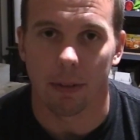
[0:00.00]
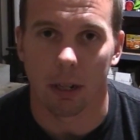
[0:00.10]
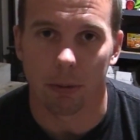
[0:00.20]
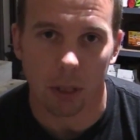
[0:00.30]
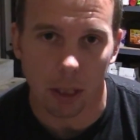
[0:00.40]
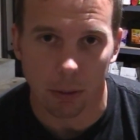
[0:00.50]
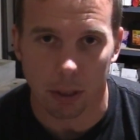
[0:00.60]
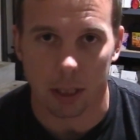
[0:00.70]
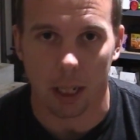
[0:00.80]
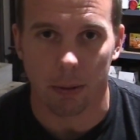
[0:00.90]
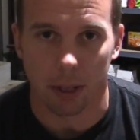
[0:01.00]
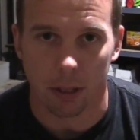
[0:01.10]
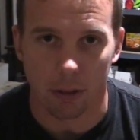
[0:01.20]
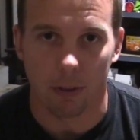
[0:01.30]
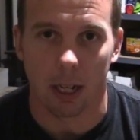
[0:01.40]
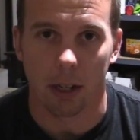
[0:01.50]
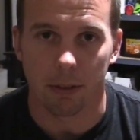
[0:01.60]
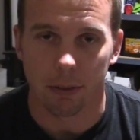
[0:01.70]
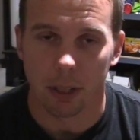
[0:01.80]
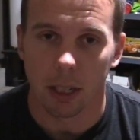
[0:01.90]
and I really want to stay with the
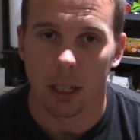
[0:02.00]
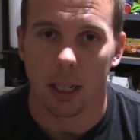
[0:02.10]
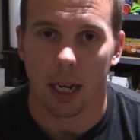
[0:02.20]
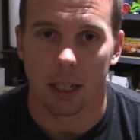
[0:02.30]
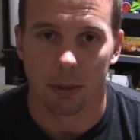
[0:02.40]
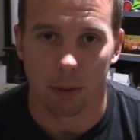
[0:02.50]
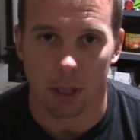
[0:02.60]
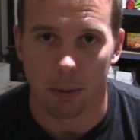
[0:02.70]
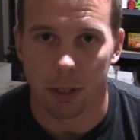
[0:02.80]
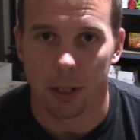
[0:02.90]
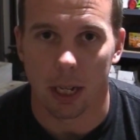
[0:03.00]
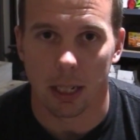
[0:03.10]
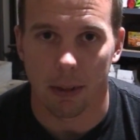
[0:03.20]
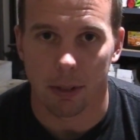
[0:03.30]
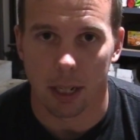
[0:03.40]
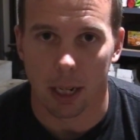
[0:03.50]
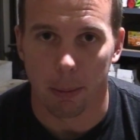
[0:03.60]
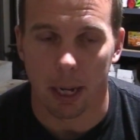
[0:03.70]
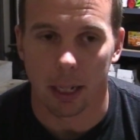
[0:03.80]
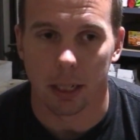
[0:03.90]
2-valve. I just want to see what you guys have to say
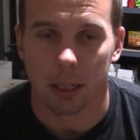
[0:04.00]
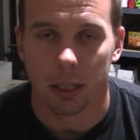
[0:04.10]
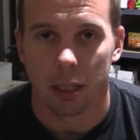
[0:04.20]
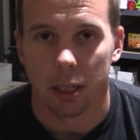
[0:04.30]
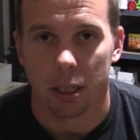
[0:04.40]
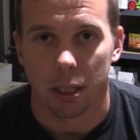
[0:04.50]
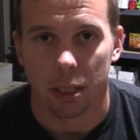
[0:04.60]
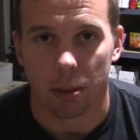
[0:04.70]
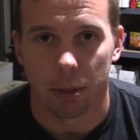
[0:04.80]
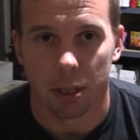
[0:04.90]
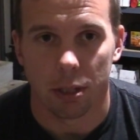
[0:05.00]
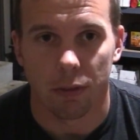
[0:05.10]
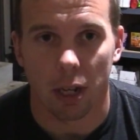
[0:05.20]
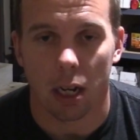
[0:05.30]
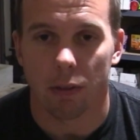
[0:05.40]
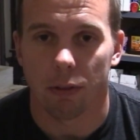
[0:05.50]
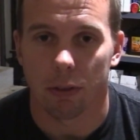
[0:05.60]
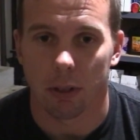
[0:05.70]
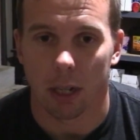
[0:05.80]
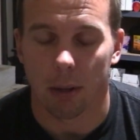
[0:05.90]
about it. So with the 2-valve,
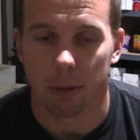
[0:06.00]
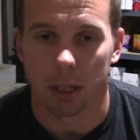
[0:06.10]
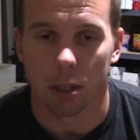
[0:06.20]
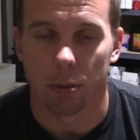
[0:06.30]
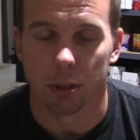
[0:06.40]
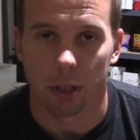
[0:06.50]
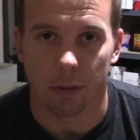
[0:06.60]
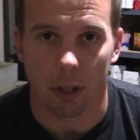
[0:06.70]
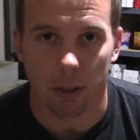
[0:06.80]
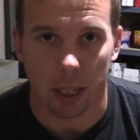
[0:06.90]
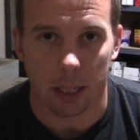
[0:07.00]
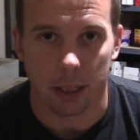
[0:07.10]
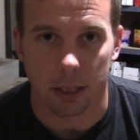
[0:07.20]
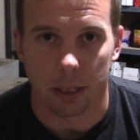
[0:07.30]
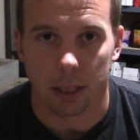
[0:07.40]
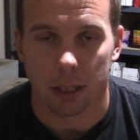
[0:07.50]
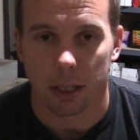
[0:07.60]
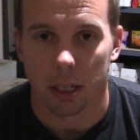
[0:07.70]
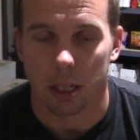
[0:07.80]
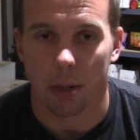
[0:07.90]
I want to go with trick flow heads.
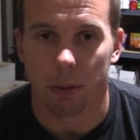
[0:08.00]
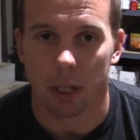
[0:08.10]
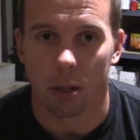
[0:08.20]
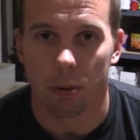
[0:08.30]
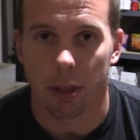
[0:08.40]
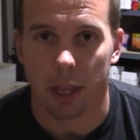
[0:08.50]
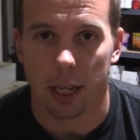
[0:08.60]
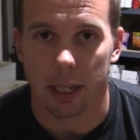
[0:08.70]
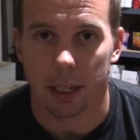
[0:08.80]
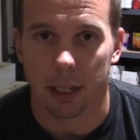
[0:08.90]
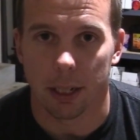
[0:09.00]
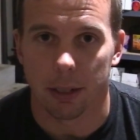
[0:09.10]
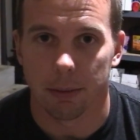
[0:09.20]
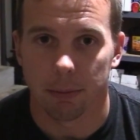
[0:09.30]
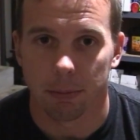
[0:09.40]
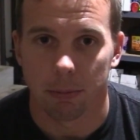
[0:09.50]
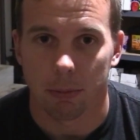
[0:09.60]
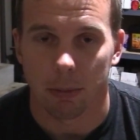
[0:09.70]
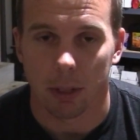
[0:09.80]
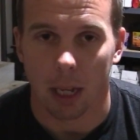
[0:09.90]
So I want to go with
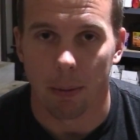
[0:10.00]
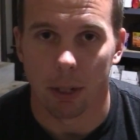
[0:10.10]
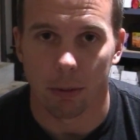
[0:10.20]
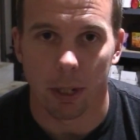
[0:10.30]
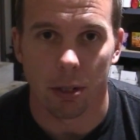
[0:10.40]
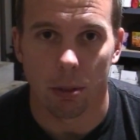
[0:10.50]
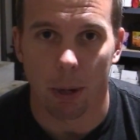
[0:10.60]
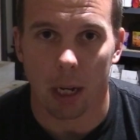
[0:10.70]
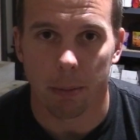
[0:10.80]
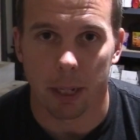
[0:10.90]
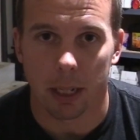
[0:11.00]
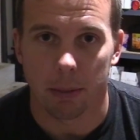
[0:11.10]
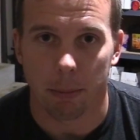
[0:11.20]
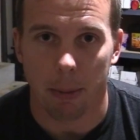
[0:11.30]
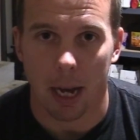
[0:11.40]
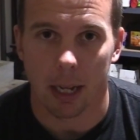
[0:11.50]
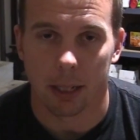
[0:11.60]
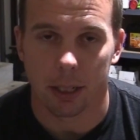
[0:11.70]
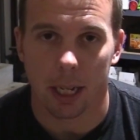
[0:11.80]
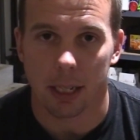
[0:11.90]
I'm going to redo the bottom end.
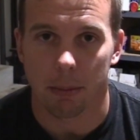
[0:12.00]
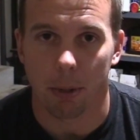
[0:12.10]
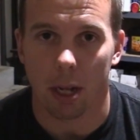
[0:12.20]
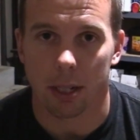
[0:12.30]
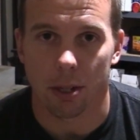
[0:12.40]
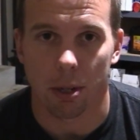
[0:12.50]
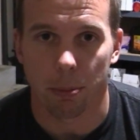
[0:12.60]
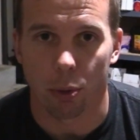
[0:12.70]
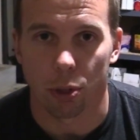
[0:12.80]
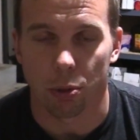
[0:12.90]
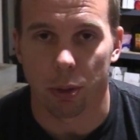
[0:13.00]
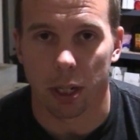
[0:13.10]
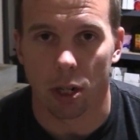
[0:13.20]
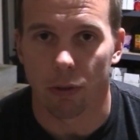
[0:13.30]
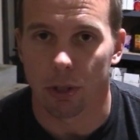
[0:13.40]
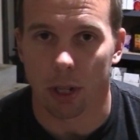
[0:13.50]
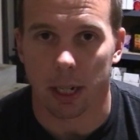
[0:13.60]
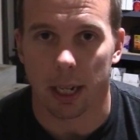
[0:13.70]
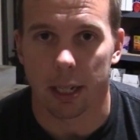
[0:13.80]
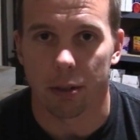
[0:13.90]
My Texas block is already bored 20 over, so I
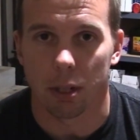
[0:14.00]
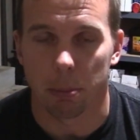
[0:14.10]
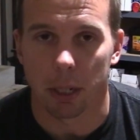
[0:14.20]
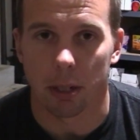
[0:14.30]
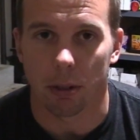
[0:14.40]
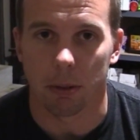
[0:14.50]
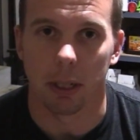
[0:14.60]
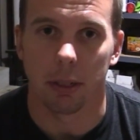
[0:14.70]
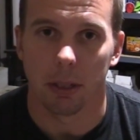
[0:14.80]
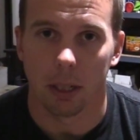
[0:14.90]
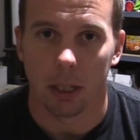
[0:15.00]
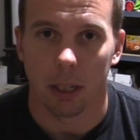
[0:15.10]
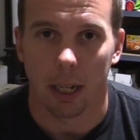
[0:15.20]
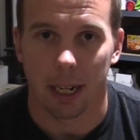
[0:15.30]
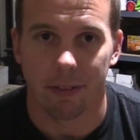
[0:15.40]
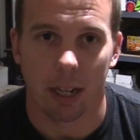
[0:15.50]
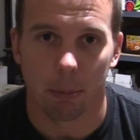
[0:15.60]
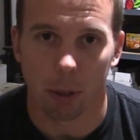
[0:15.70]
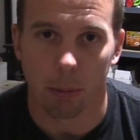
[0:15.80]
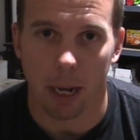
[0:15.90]
can't go any bigger on it. And I've got
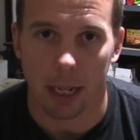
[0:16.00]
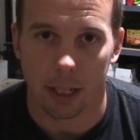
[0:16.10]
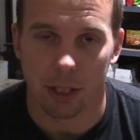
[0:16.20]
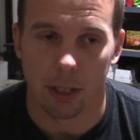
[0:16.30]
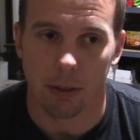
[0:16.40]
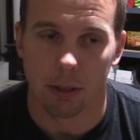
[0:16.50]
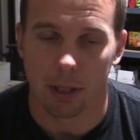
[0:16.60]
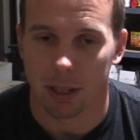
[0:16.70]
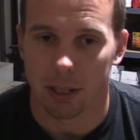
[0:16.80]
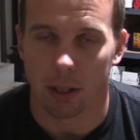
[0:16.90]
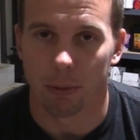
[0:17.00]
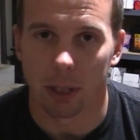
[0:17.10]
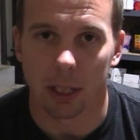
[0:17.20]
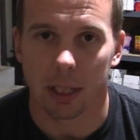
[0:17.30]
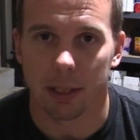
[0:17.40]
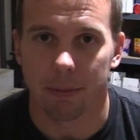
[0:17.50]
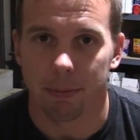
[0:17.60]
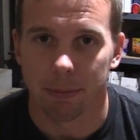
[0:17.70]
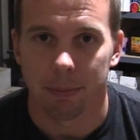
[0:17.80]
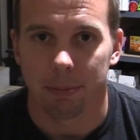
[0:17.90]
blow-by issues. So really,
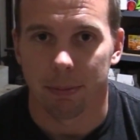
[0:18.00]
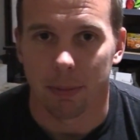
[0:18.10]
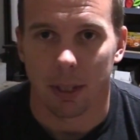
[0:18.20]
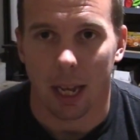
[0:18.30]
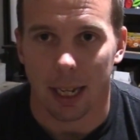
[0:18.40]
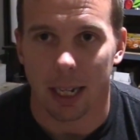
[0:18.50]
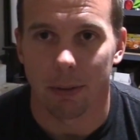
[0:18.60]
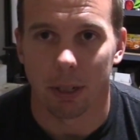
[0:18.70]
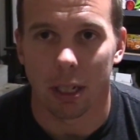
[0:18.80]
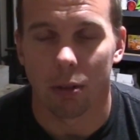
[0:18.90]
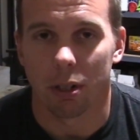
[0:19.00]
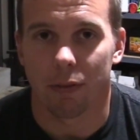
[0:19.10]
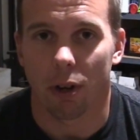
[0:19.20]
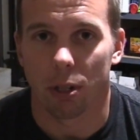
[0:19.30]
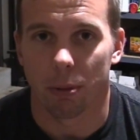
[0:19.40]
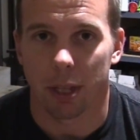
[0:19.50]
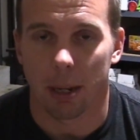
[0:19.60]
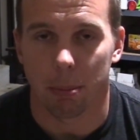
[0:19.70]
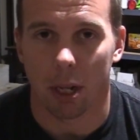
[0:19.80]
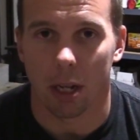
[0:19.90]
I can't really go any farther with
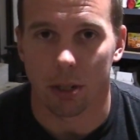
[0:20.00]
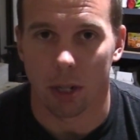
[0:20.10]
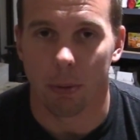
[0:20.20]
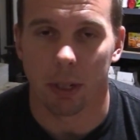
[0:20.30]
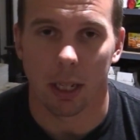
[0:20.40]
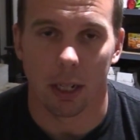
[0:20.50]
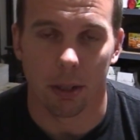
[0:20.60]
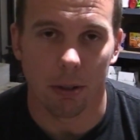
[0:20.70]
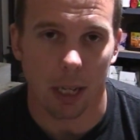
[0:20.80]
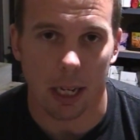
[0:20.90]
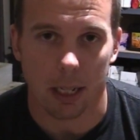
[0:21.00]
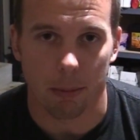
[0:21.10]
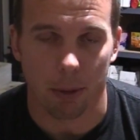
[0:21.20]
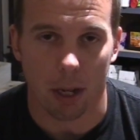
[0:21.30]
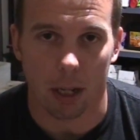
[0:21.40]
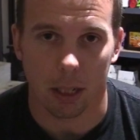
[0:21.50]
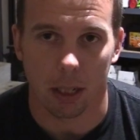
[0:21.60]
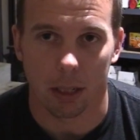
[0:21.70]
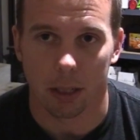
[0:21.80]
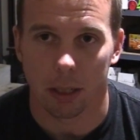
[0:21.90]
that block. So I want to get a new Texas block.
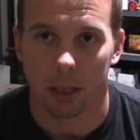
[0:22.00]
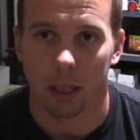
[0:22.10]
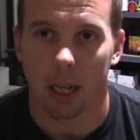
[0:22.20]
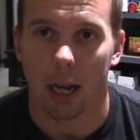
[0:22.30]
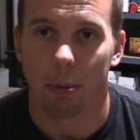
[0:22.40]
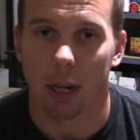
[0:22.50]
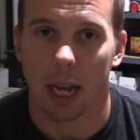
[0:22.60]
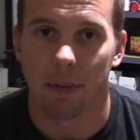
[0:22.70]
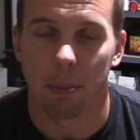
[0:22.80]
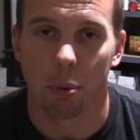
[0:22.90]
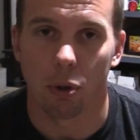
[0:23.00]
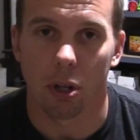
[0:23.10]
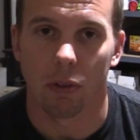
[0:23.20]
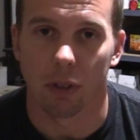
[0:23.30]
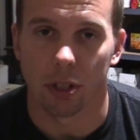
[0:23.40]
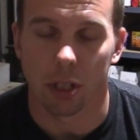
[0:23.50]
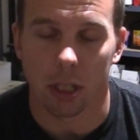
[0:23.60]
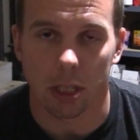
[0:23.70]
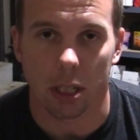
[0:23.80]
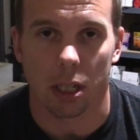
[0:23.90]
I want to have it bored over
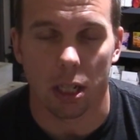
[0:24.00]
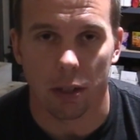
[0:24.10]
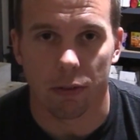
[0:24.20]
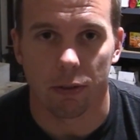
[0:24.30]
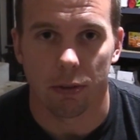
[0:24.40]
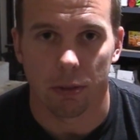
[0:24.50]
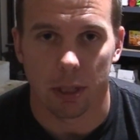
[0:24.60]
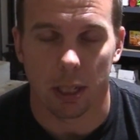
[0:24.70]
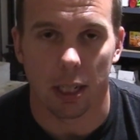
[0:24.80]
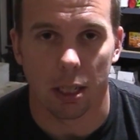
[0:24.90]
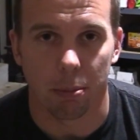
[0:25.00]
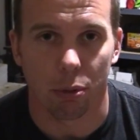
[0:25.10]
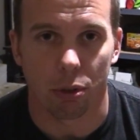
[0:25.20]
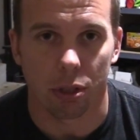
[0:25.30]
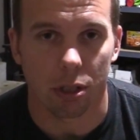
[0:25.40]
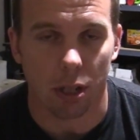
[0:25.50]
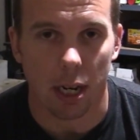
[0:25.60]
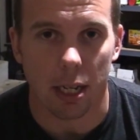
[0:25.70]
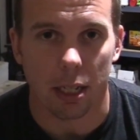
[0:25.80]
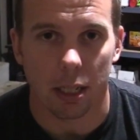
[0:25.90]
just enough to get the bore
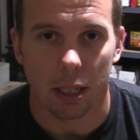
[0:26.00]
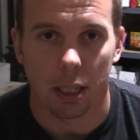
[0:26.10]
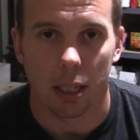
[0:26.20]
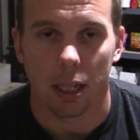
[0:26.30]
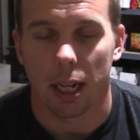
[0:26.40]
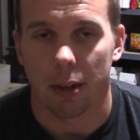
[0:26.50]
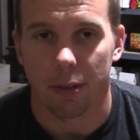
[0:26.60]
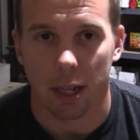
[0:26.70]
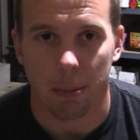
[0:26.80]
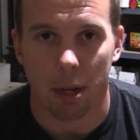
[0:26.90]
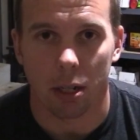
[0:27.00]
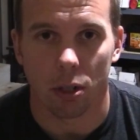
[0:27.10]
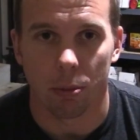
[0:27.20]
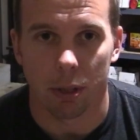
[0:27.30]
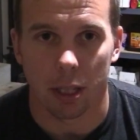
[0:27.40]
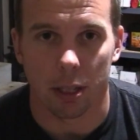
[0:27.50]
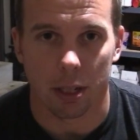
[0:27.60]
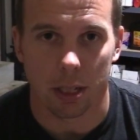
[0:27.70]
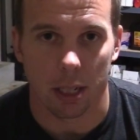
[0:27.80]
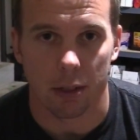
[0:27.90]
straight. And I'm thinking about going with either a
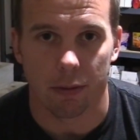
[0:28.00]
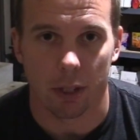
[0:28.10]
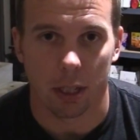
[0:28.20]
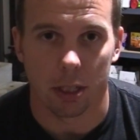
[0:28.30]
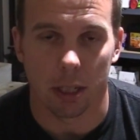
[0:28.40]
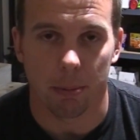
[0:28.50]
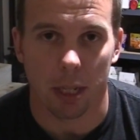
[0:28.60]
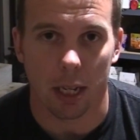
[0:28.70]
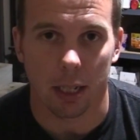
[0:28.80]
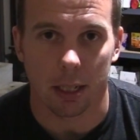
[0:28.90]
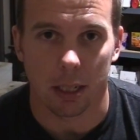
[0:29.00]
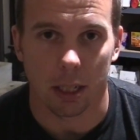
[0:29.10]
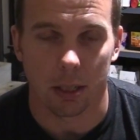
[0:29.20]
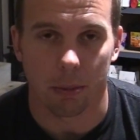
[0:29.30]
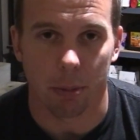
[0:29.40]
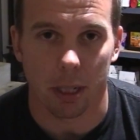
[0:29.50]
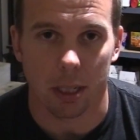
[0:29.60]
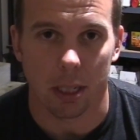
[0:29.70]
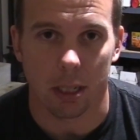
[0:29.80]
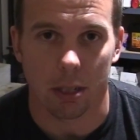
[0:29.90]
set of Jibtech custom
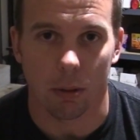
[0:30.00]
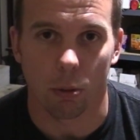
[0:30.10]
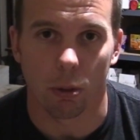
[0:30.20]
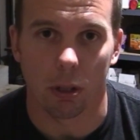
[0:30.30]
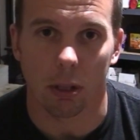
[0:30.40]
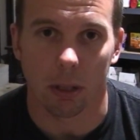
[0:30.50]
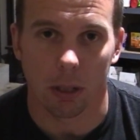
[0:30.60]
pistons or